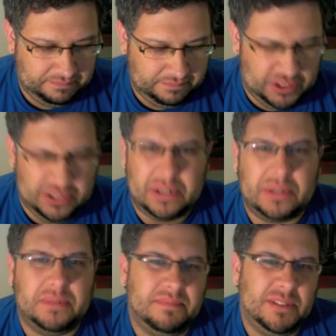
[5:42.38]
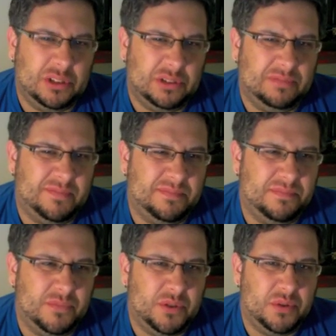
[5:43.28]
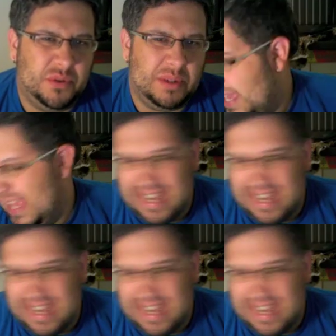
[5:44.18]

So it was creepy.